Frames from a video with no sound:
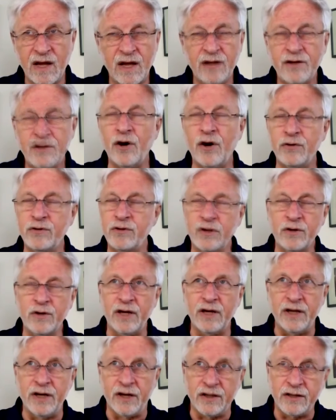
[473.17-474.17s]
No,
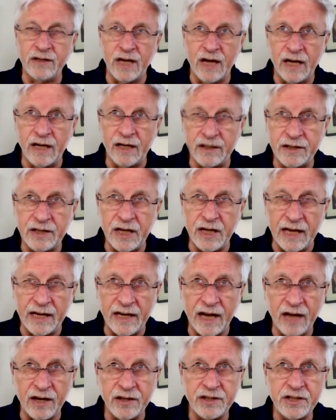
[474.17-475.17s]
totally not. The
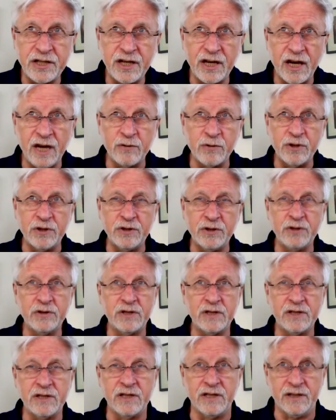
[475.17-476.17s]
analogy I would
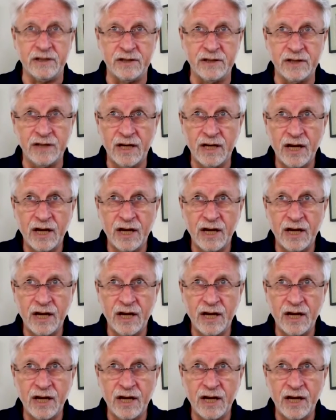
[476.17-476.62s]
use is this.